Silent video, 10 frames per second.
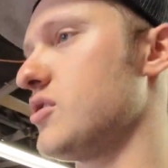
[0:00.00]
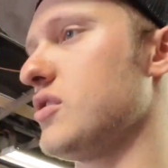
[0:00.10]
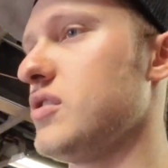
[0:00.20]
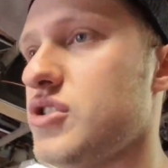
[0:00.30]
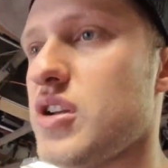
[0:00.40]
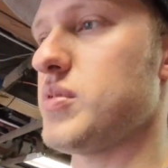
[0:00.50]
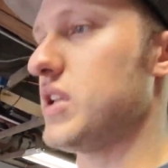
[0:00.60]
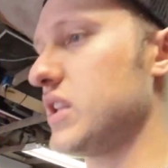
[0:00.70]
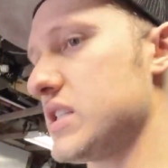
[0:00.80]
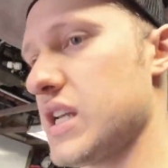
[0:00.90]
should
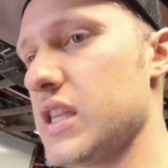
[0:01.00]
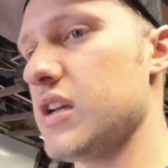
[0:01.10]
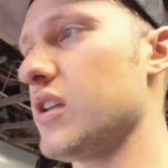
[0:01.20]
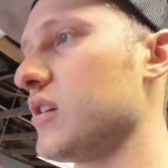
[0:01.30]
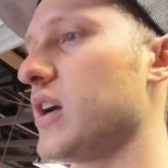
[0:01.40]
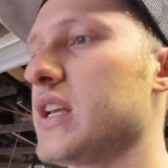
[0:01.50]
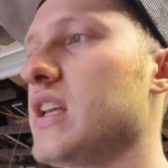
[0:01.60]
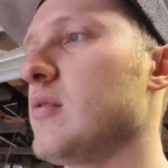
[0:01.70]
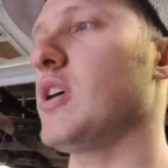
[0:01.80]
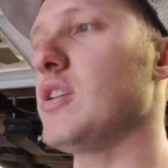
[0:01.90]
shipping, this, that, and the other, I can
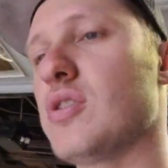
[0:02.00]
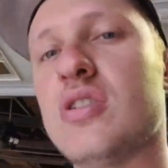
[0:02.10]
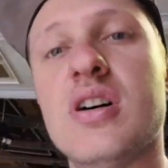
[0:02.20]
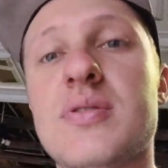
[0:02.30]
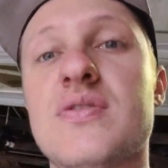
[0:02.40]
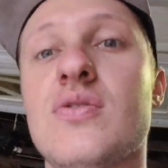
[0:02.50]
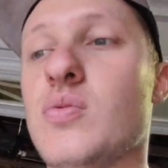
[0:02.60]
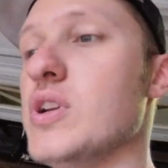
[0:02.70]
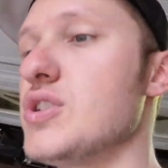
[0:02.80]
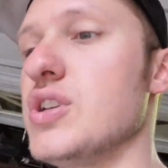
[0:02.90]
get my new clips for the
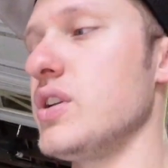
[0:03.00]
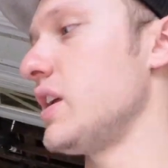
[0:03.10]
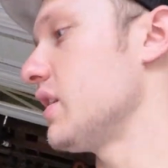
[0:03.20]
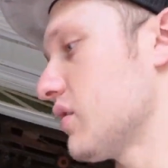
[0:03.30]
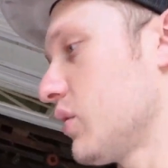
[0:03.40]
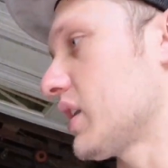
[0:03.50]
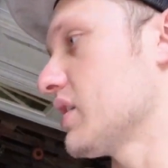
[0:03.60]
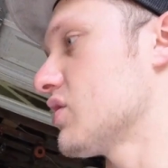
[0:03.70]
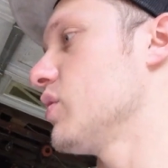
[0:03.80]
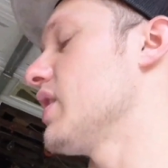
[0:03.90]
windshield in quick
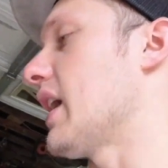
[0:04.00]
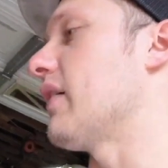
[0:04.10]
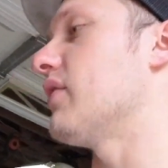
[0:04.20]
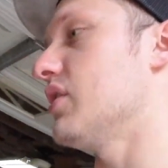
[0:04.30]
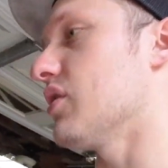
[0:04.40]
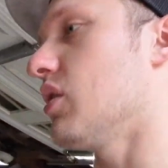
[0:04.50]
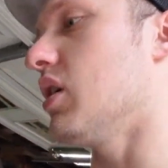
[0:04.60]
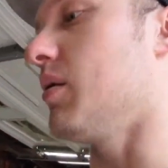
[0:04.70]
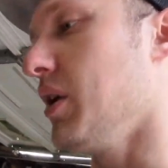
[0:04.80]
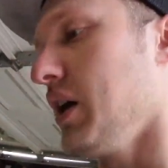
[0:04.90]
this week, that video will
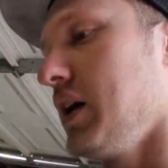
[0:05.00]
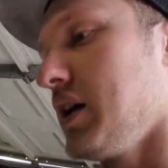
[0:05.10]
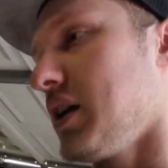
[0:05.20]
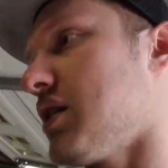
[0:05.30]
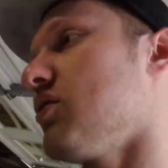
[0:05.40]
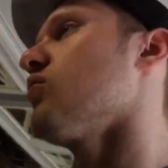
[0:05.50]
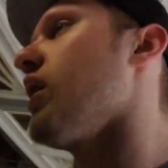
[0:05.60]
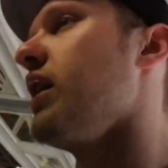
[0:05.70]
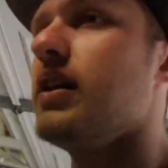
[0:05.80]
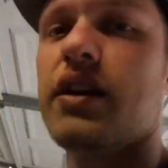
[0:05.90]
go up, get the new
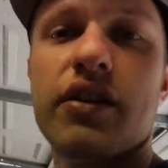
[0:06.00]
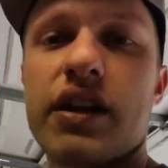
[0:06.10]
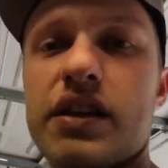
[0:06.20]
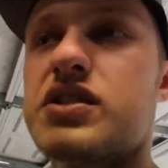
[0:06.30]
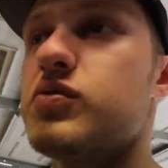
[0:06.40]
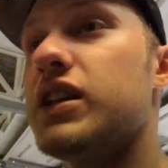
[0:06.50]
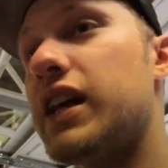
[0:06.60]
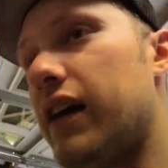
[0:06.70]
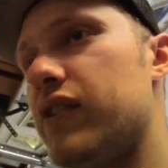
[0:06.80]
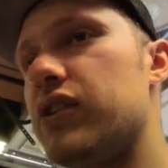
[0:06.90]
radiator in this week,
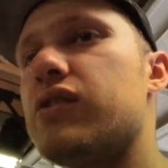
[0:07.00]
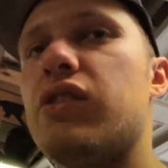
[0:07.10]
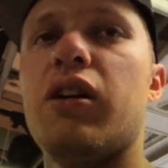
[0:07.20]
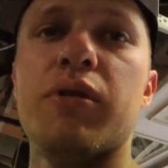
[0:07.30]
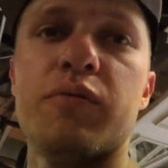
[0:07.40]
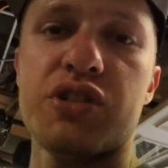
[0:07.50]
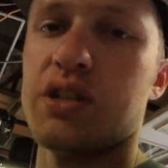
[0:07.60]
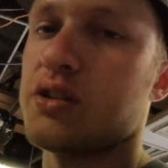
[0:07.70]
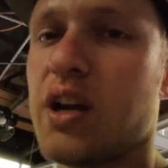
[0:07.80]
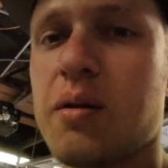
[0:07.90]
that video will go up. I'm just
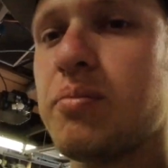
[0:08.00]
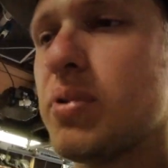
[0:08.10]
going to try to